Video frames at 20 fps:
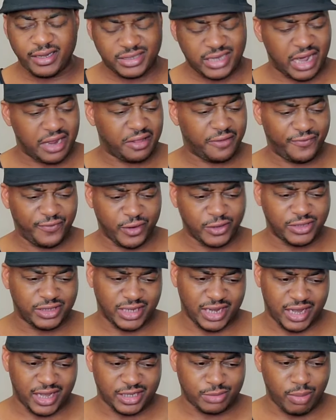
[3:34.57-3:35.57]
It's kind of the first
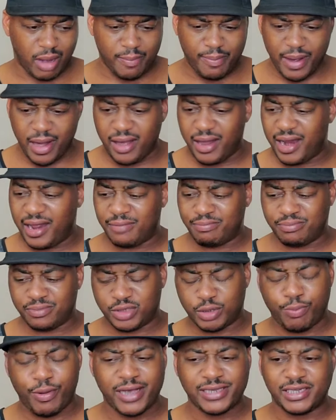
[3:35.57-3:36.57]
thing that hits my palate. I'm
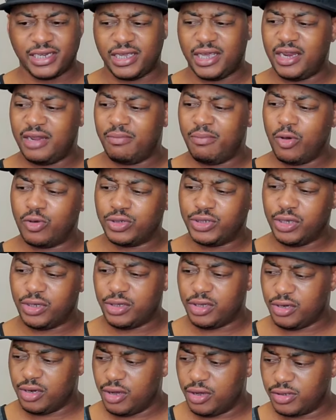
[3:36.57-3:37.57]
surprised I didn't get it mostly on
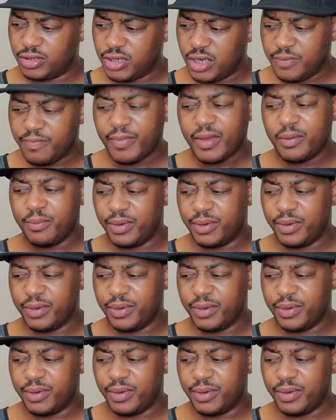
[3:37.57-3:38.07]
the nose.